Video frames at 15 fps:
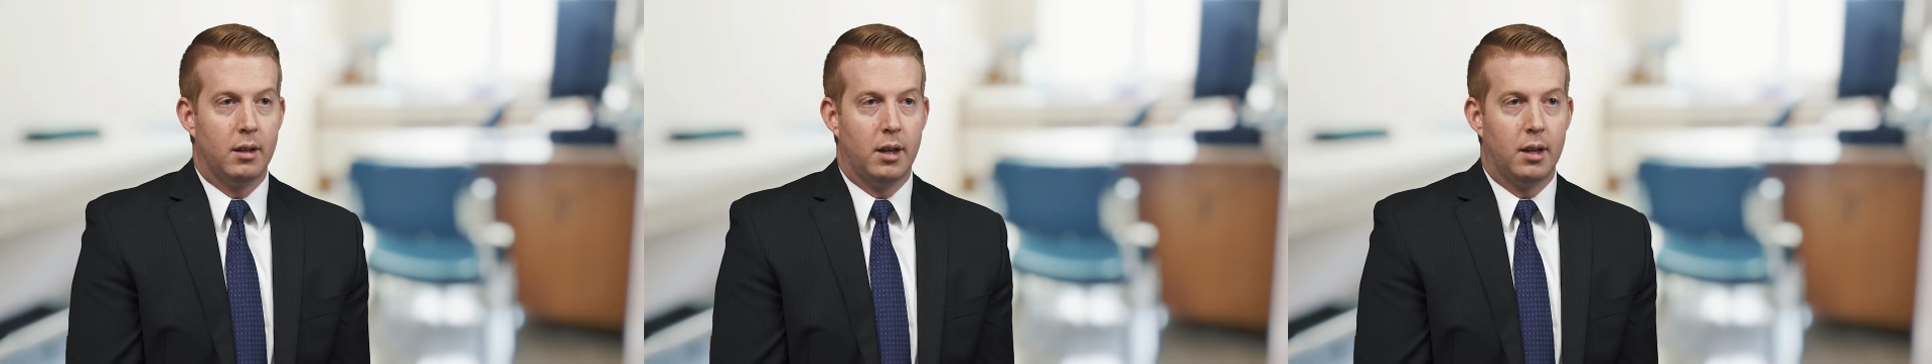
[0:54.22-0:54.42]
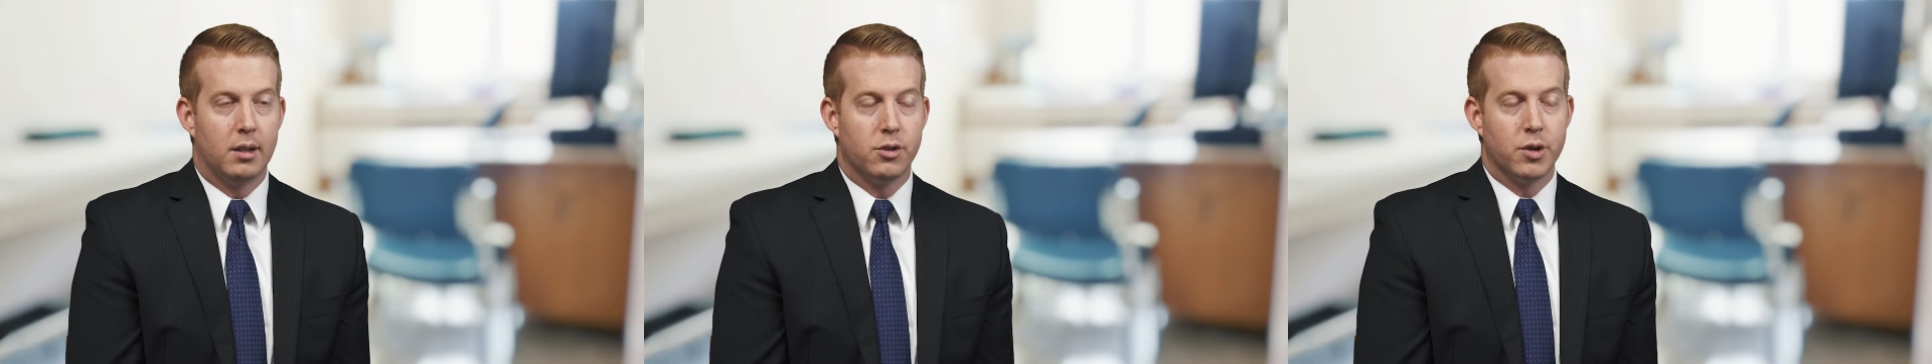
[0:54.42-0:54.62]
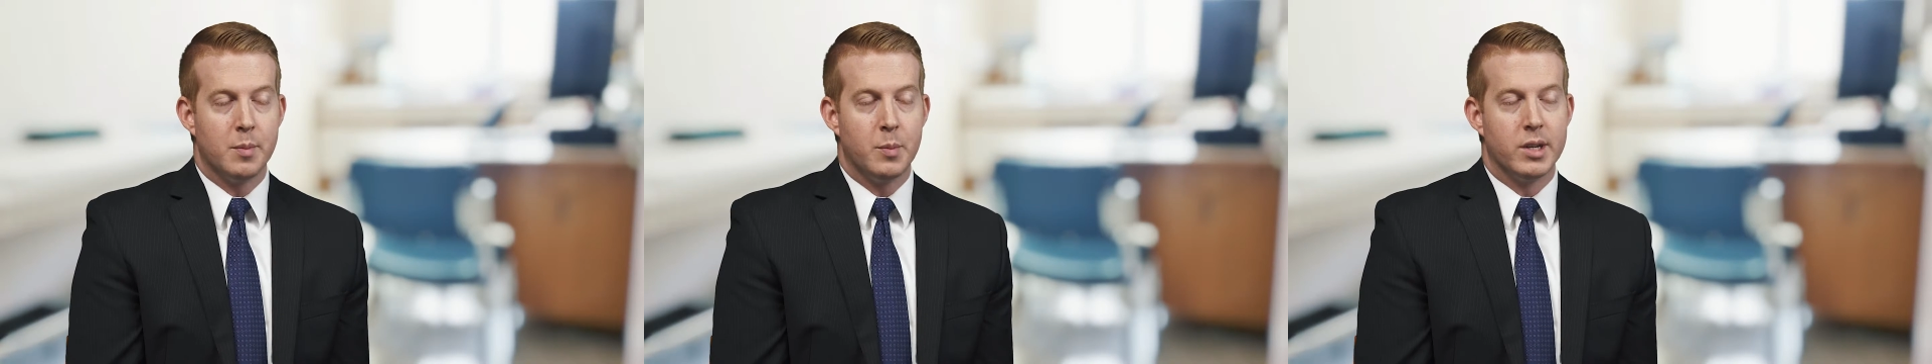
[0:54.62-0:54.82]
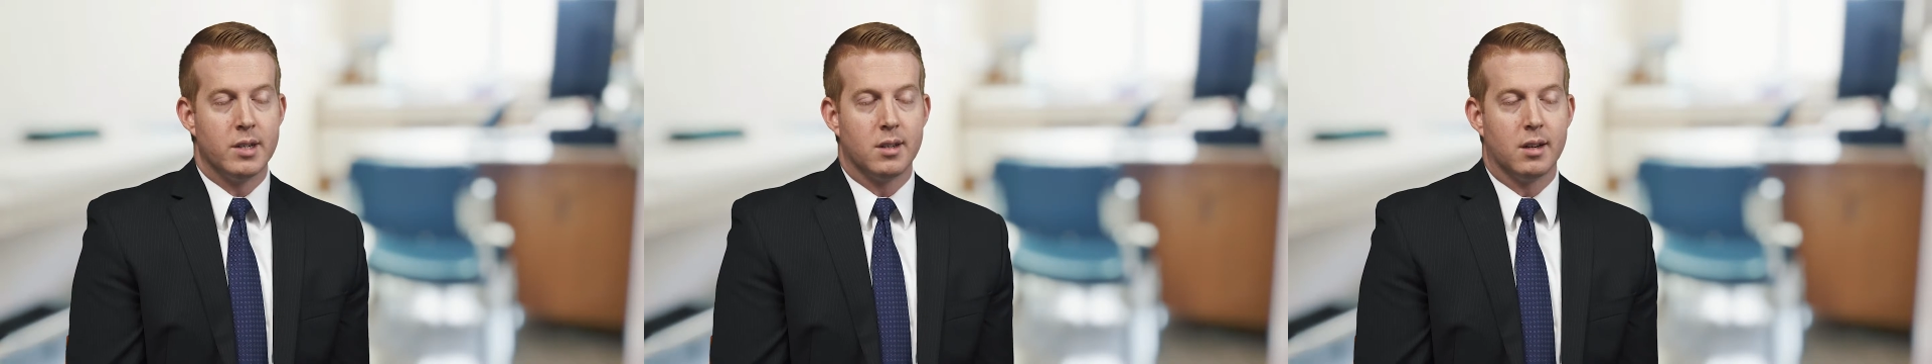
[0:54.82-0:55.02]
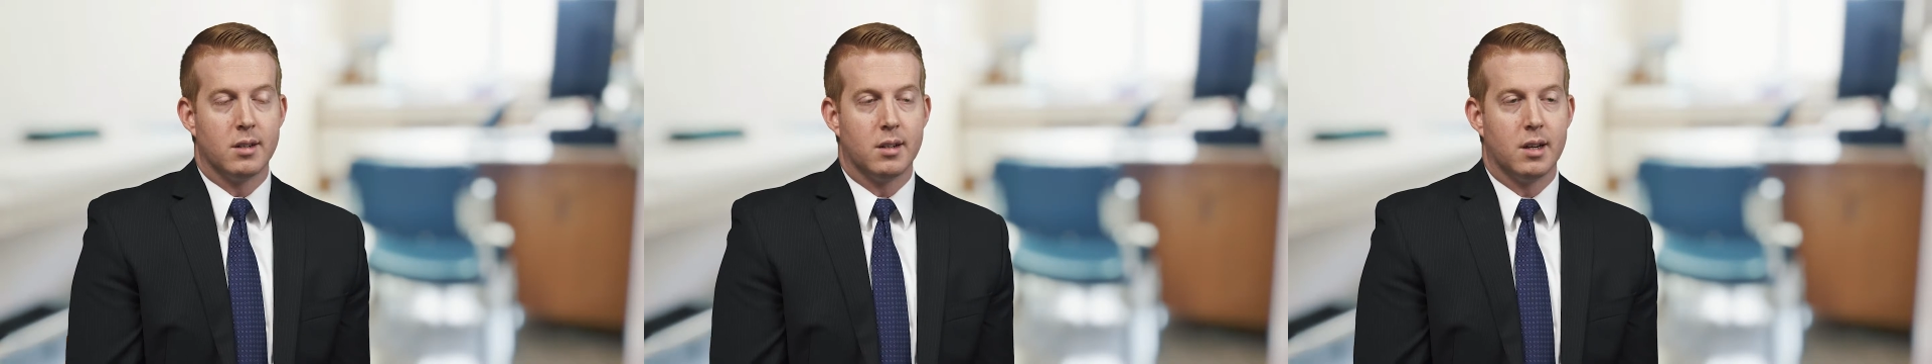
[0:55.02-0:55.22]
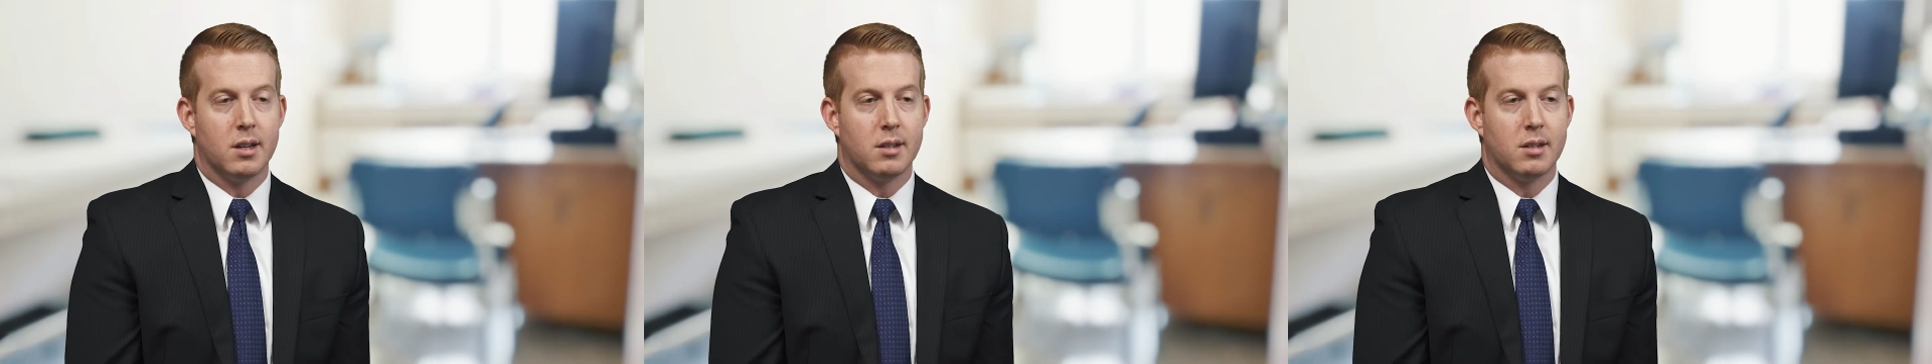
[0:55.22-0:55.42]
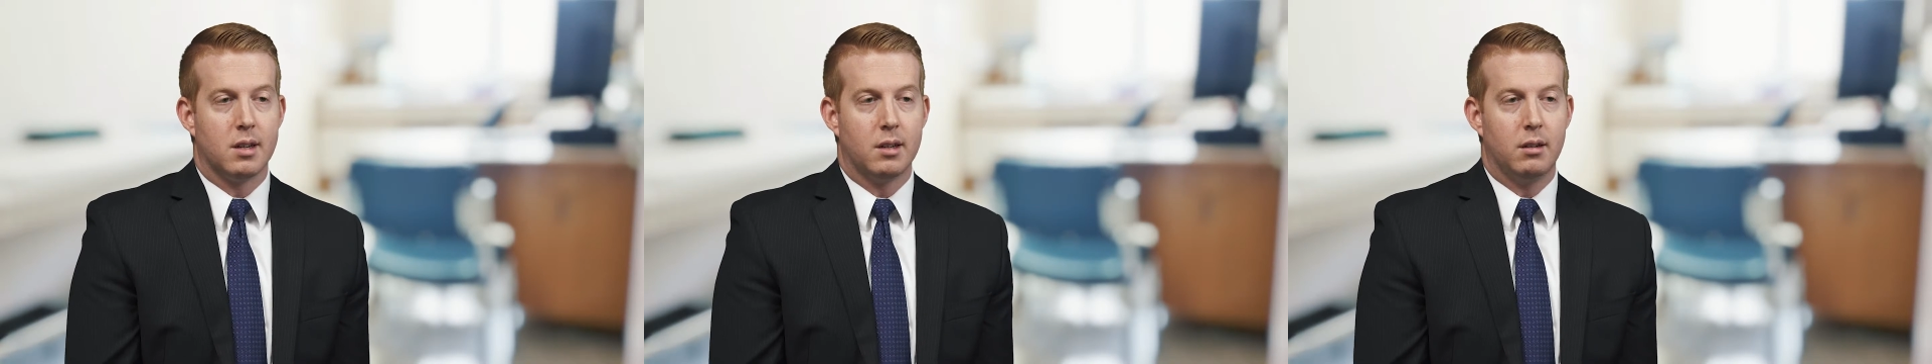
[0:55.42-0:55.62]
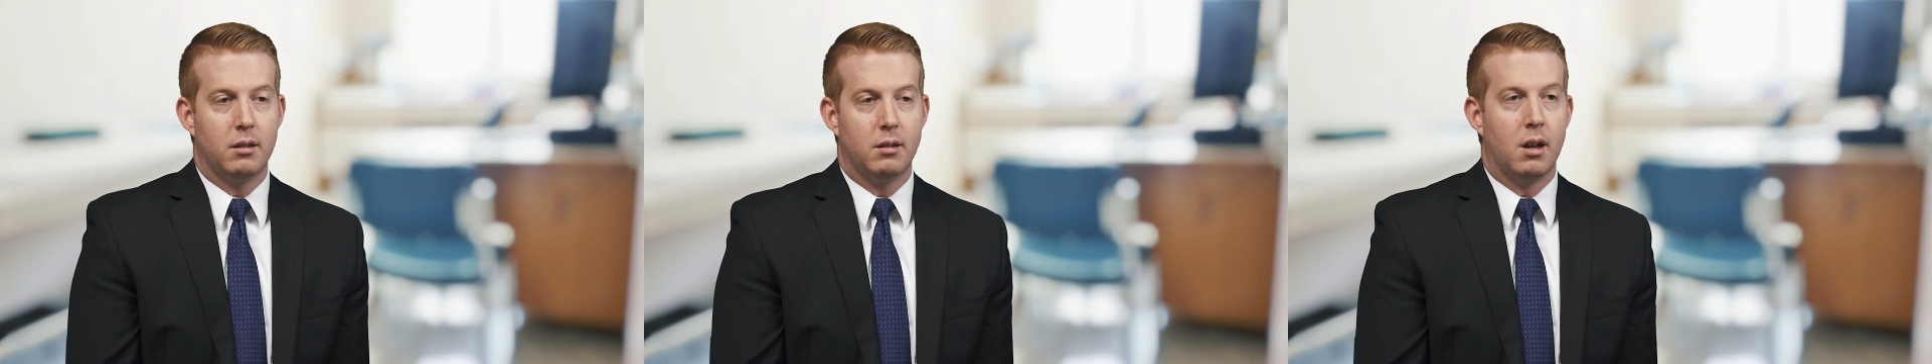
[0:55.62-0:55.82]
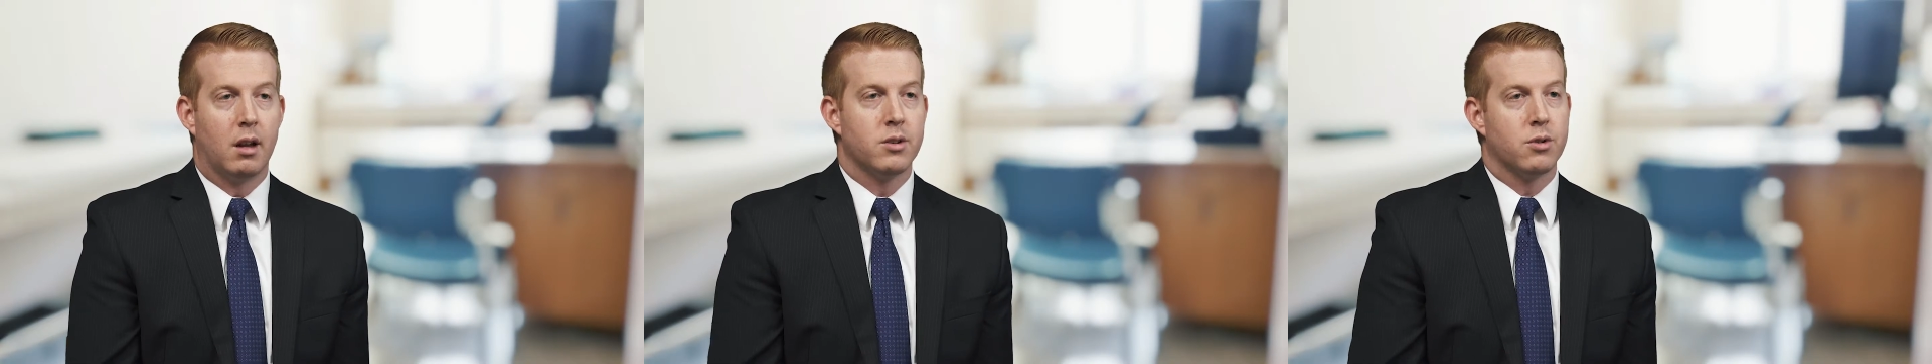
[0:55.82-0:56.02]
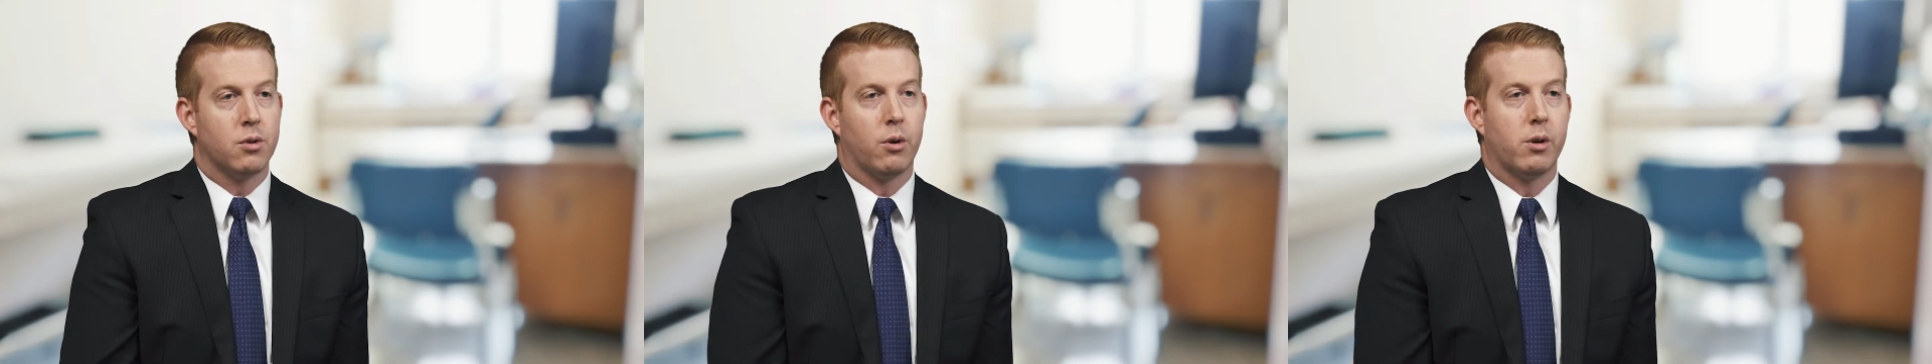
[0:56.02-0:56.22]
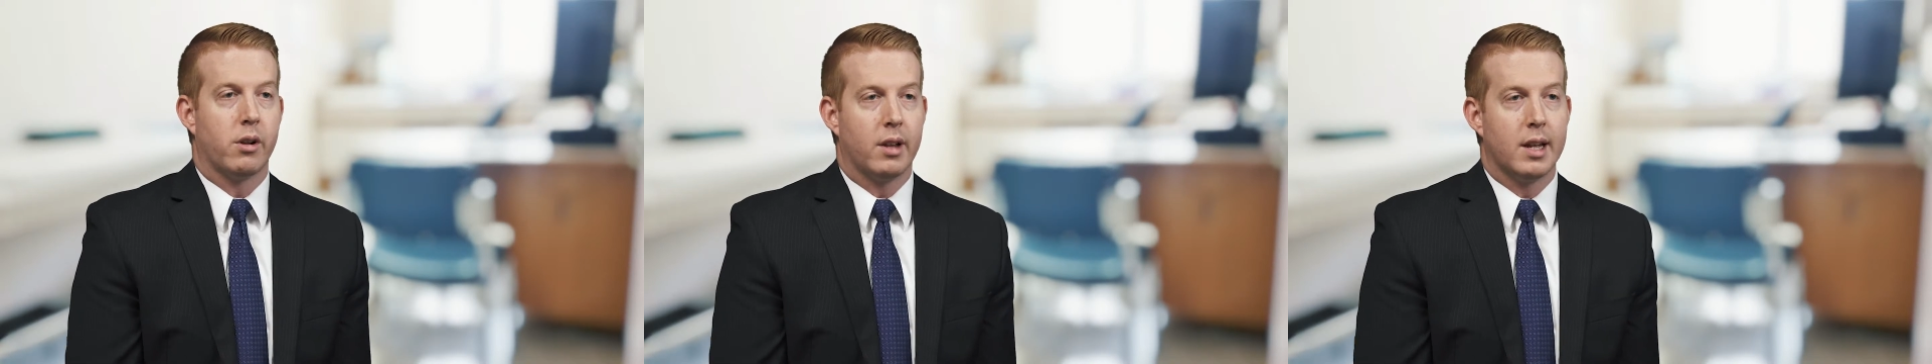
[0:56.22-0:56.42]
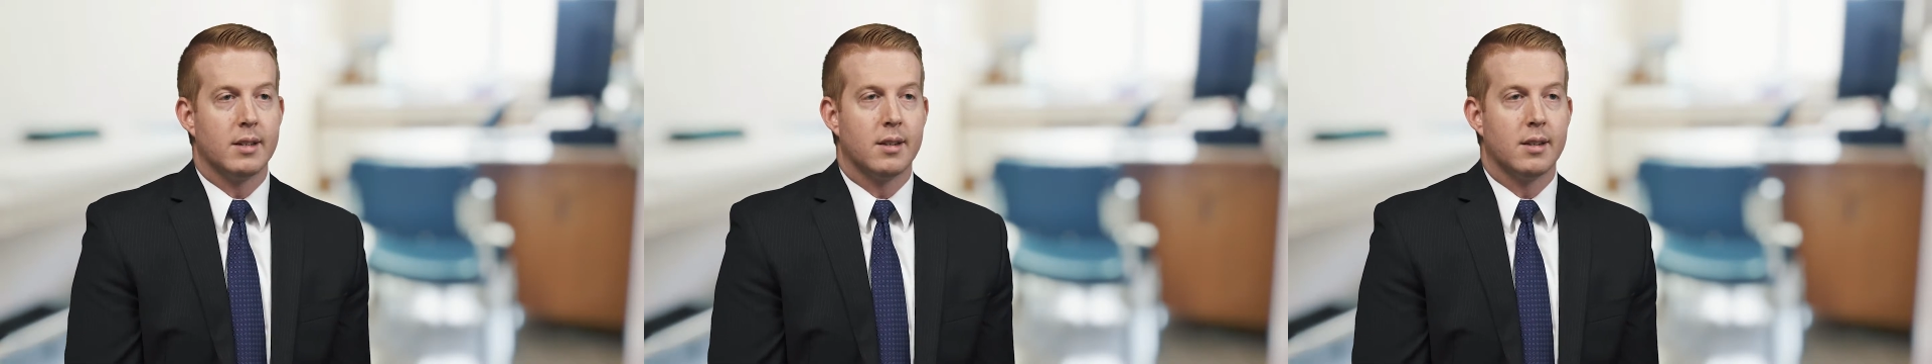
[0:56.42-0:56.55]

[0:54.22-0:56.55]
uh, treatments such as non-steroidal